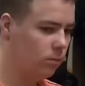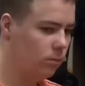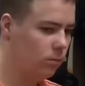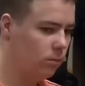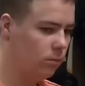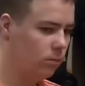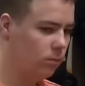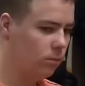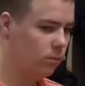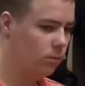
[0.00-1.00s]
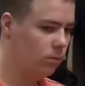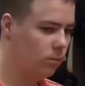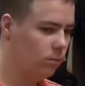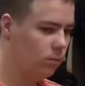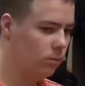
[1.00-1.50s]

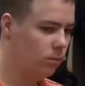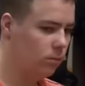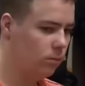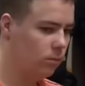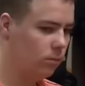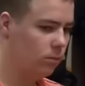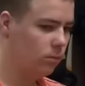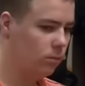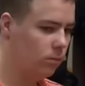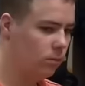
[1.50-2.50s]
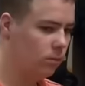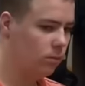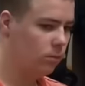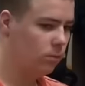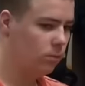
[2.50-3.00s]

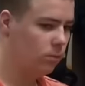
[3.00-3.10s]
Nobody speaks.